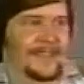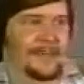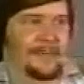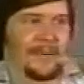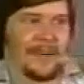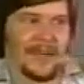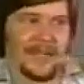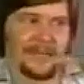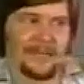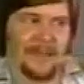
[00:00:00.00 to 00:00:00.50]

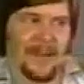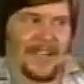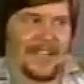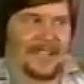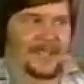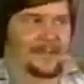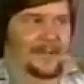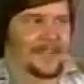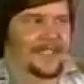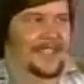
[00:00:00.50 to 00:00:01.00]
but it's my
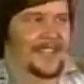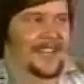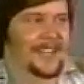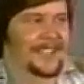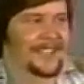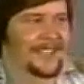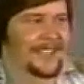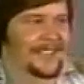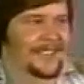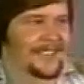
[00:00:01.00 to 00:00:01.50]

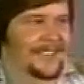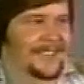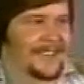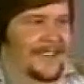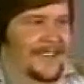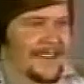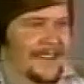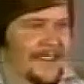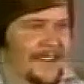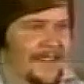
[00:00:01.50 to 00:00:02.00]
expectation.
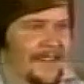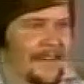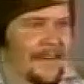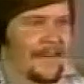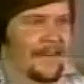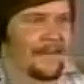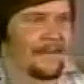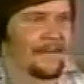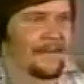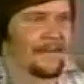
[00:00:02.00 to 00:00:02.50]

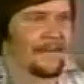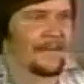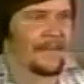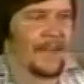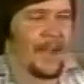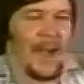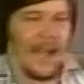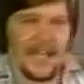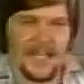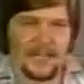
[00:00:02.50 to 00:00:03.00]

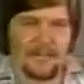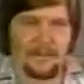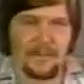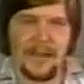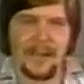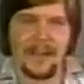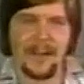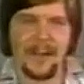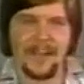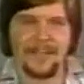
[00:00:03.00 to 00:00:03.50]
I
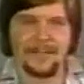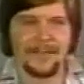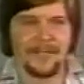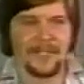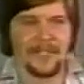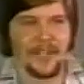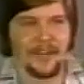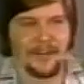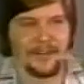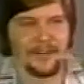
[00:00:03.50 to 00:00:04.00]
expect God to be
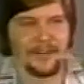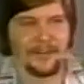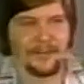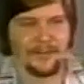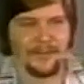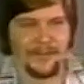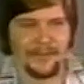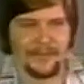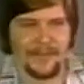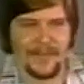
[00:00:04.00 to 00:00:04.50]
generous
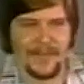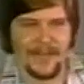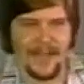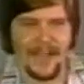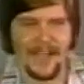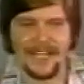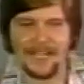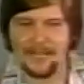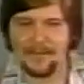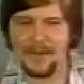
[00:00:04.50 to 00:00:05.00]
toward me.
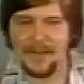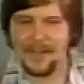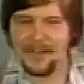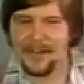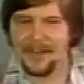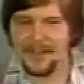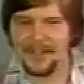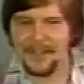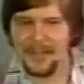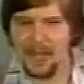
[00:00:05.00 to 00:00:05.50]
I expect
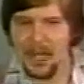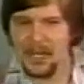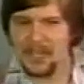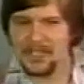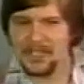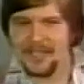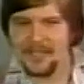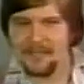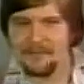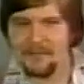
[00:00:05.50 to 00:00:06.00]
God to
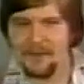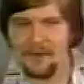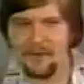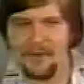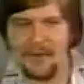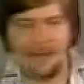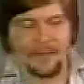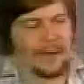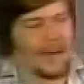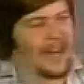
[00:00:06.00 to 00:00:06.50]
constantly blow
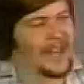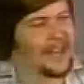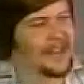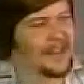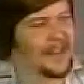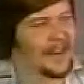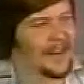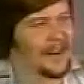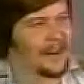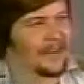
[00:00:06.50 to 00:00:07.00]
my mind in
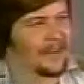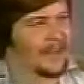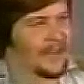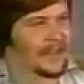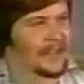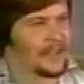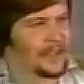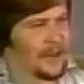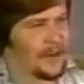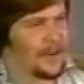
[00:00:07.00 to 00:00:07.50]
the little
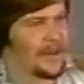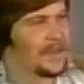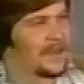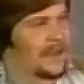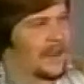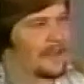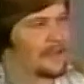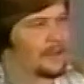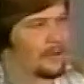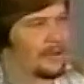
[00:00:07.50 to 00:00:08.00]
things. You know, He
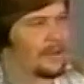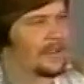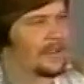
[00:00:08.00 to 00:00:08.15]
does all